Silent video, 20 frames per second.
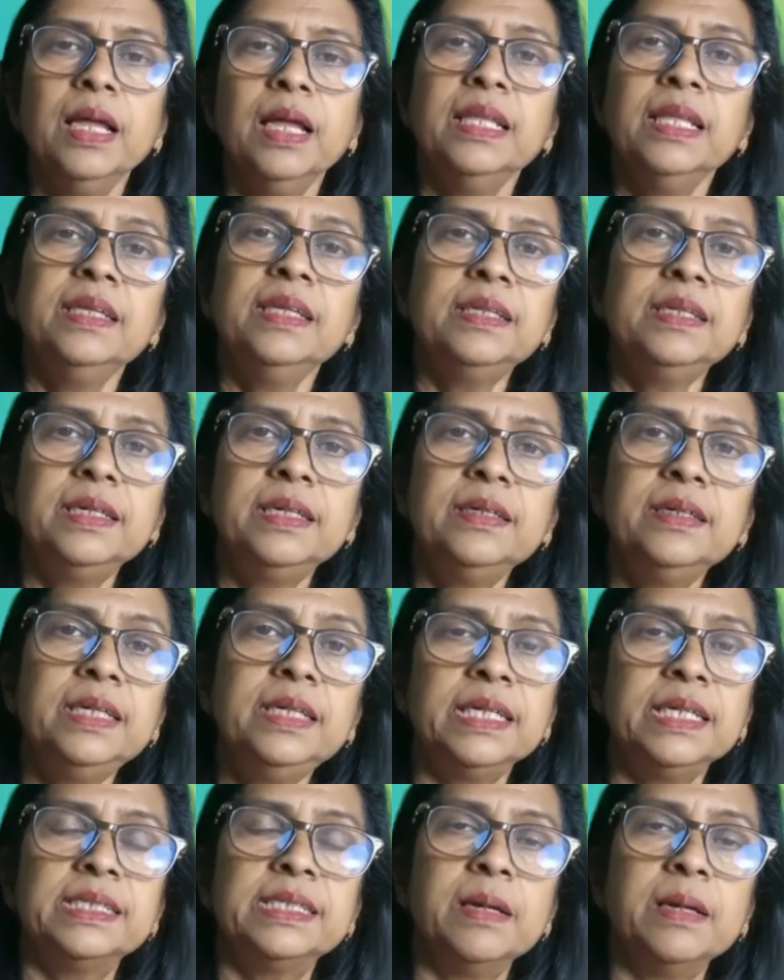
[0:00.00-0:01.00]
The third
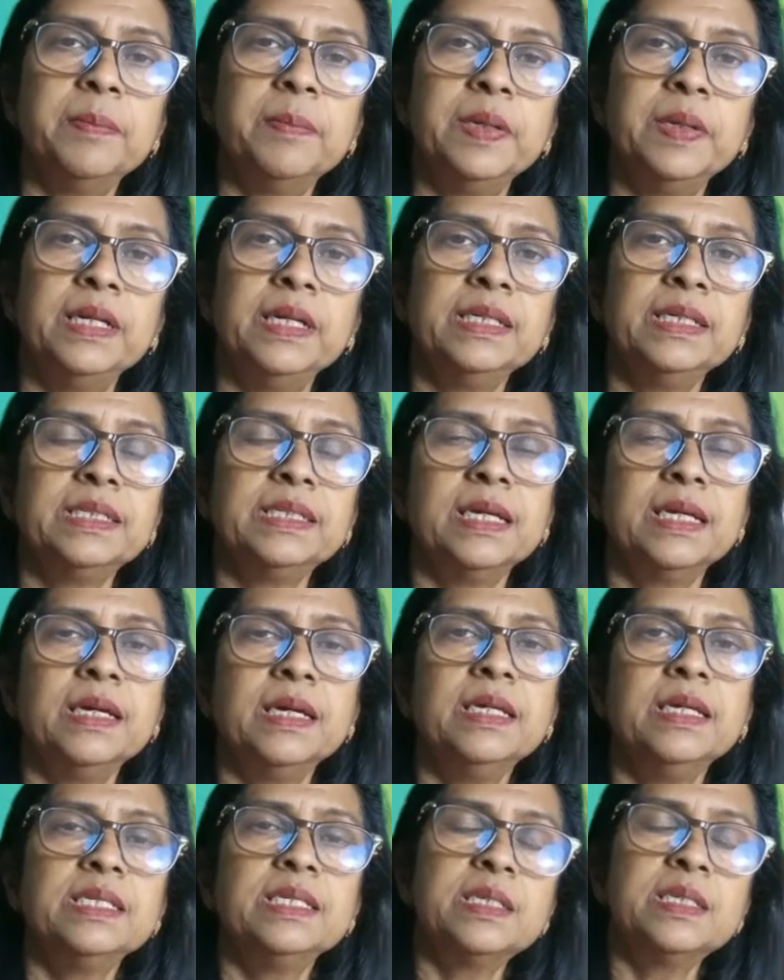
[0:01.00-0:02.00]
example is,
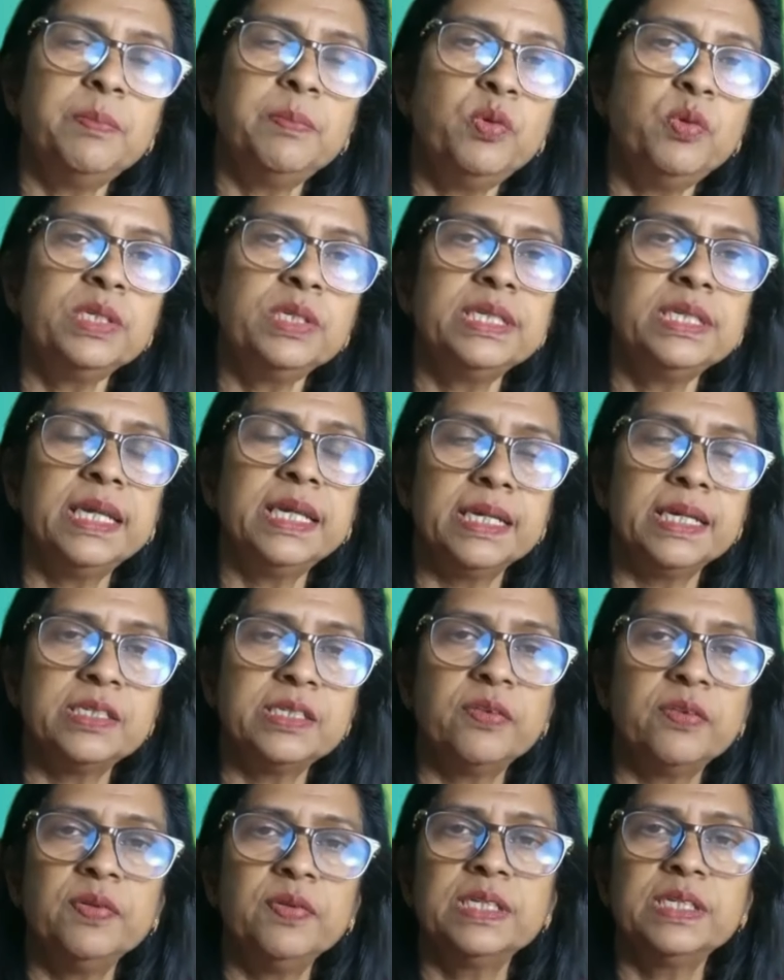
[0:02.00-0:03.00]
suppose in case
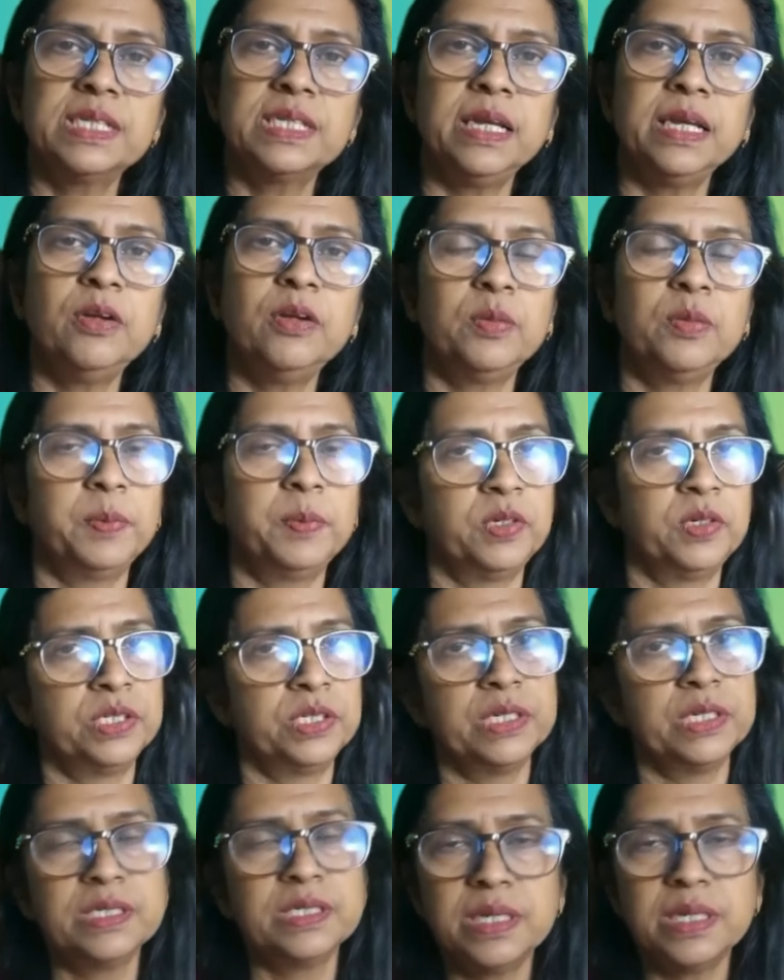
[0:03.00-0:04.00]
of a sale or
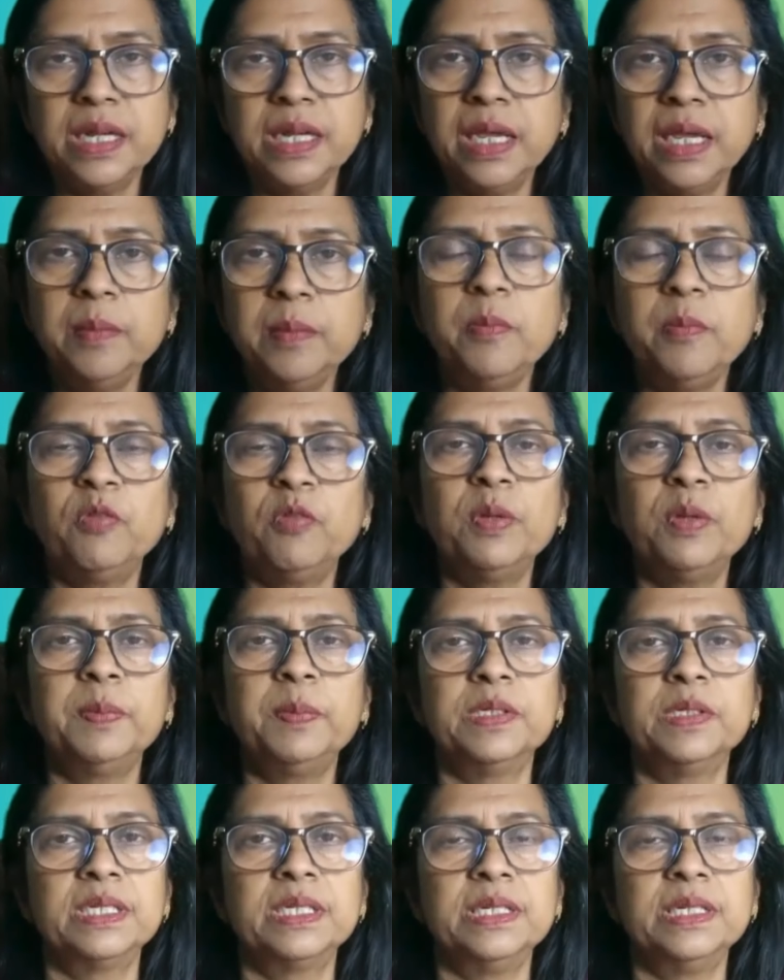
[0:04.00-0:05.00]
purchase, the name of the
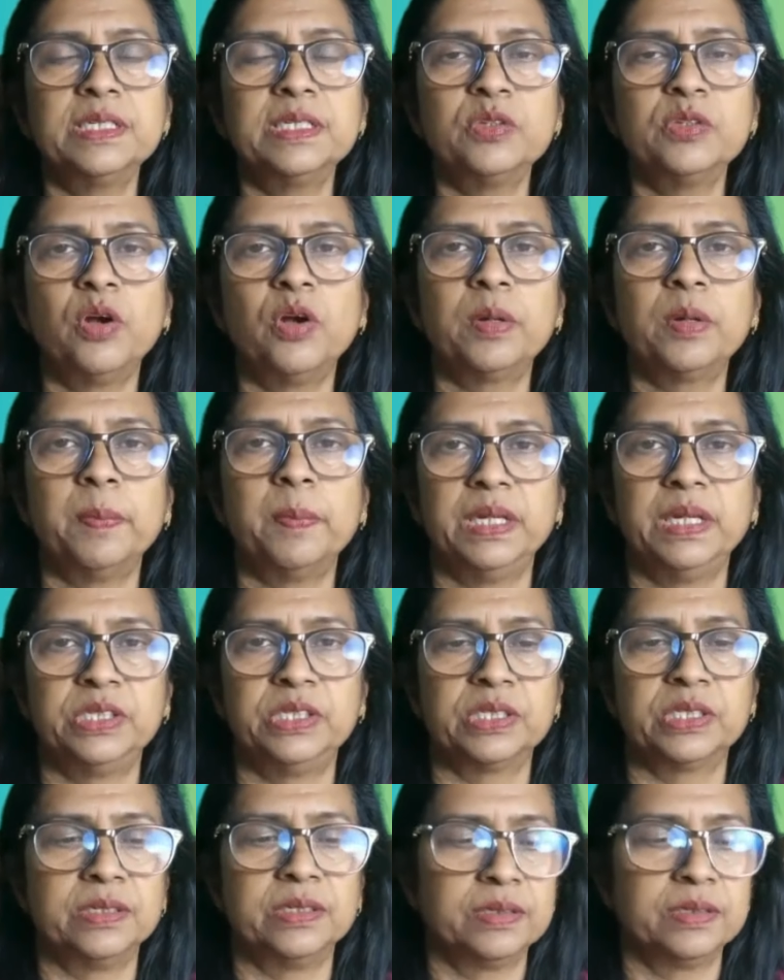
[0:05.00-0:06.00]
person is not
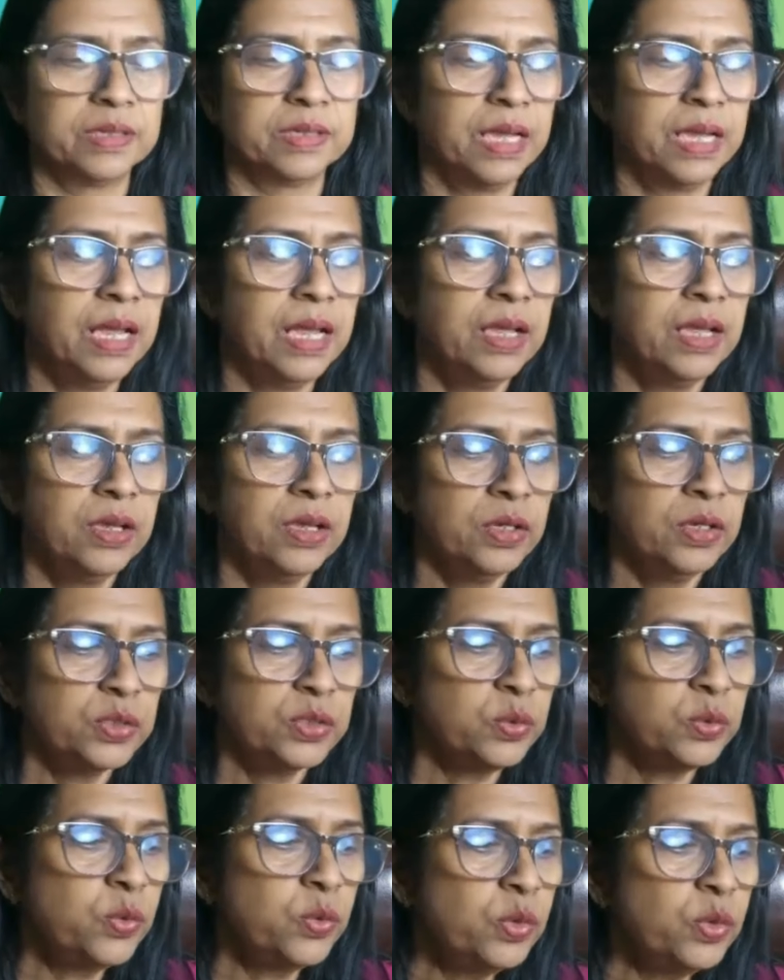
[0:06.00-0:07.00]
mentioned.
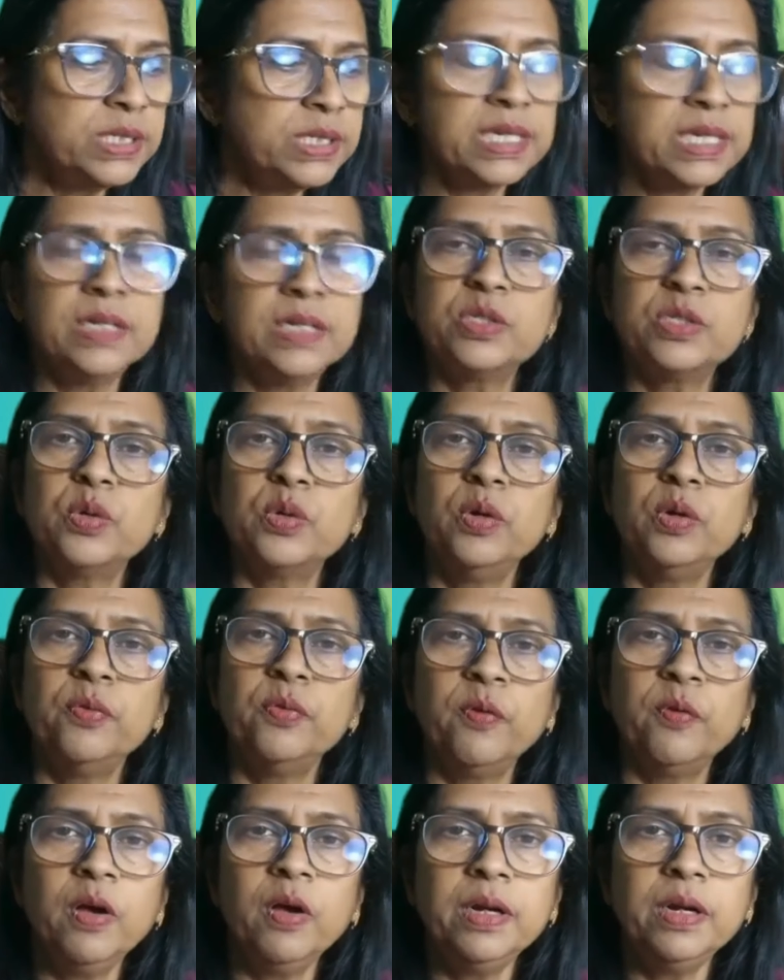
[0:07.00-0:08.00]
So goods are sold
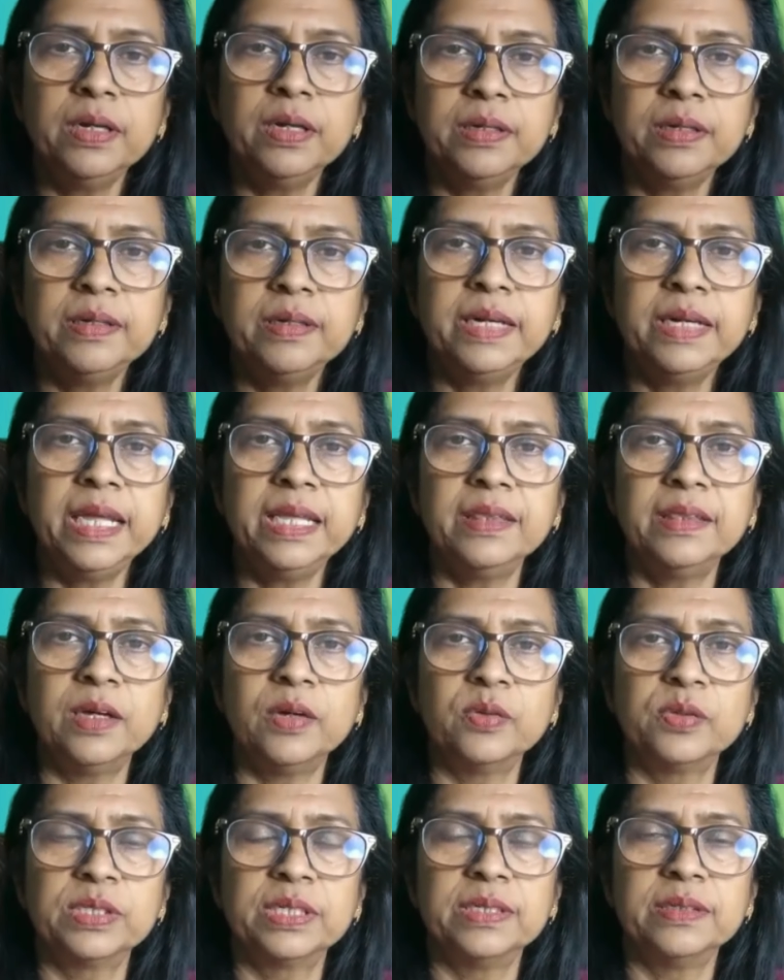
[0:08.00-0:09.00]
for
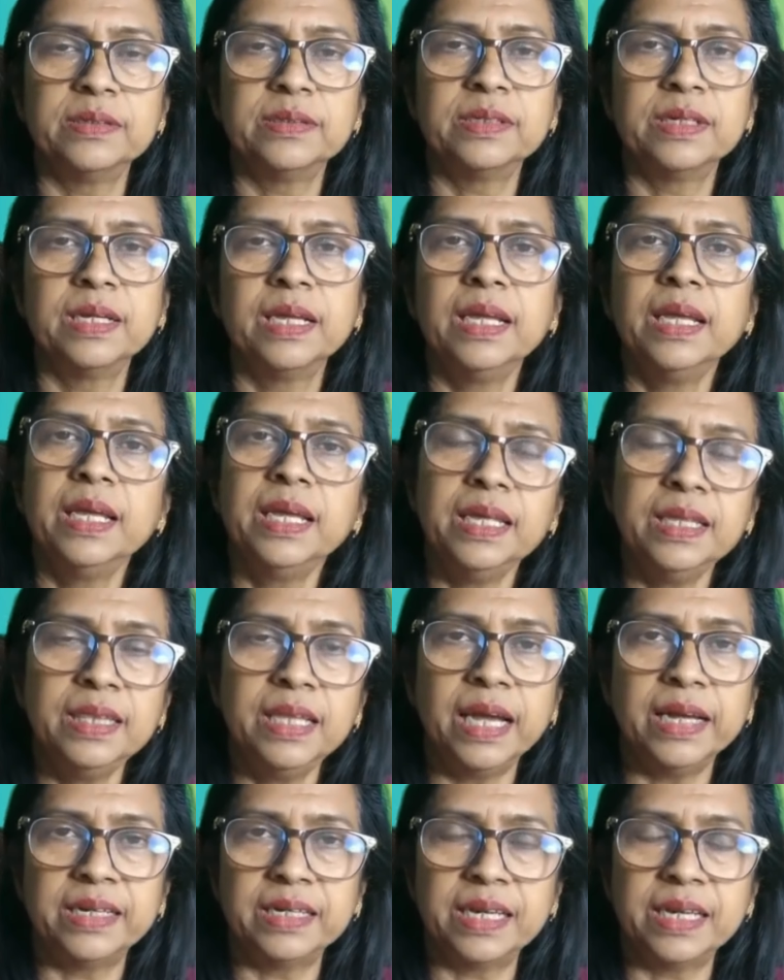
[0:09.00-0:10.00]
10,000. In
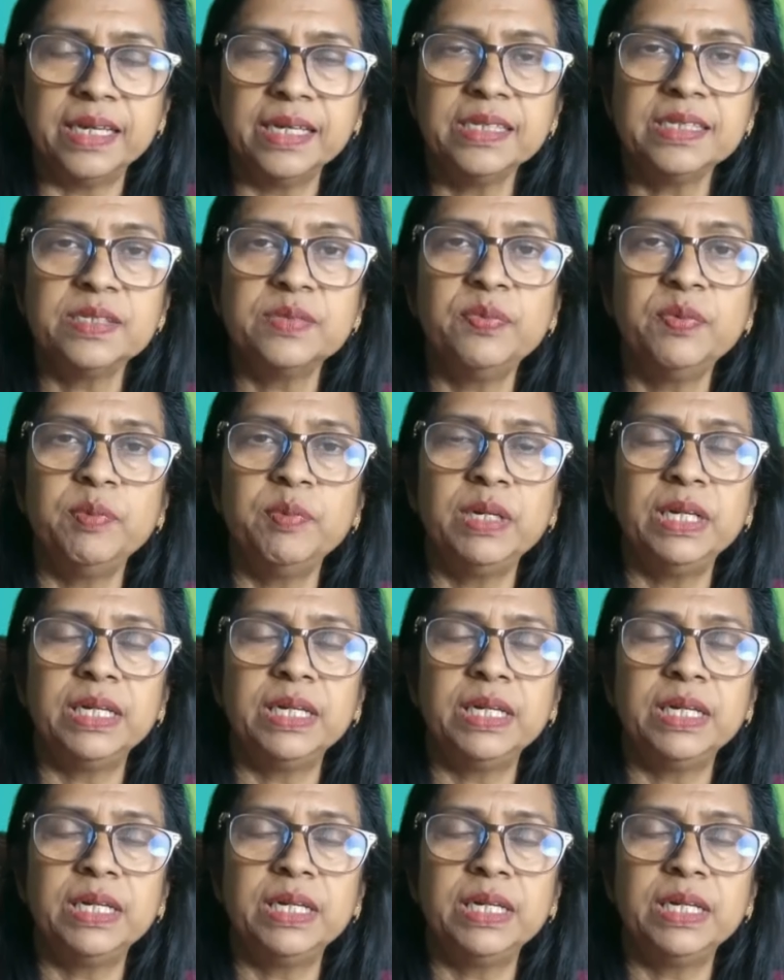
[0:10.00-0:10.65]
that case, we will